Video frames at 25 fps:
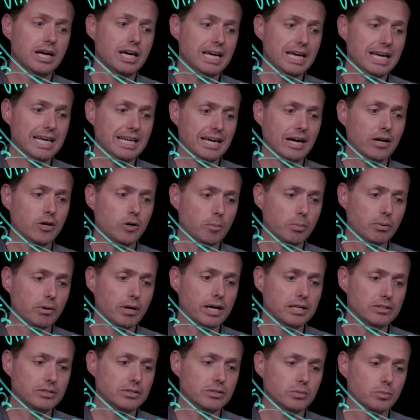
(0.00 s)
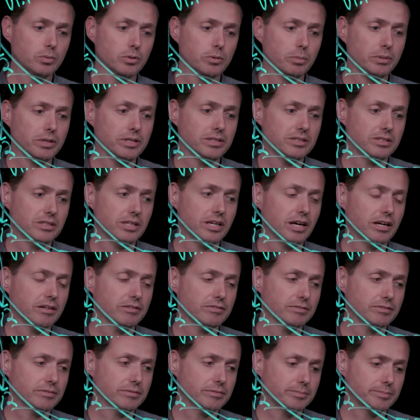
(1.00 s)
in enterprises with
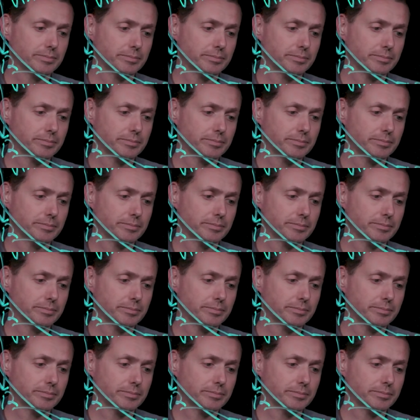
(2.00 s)
PCF.